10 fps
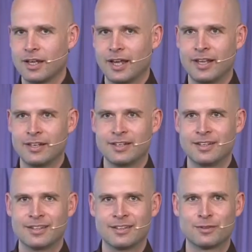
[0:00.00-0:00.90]

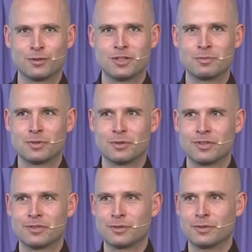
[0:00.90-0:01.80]
And so Jim told
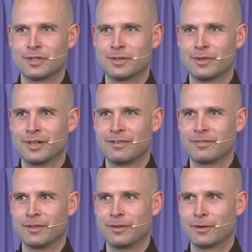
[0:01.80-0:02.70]
this story where he felt,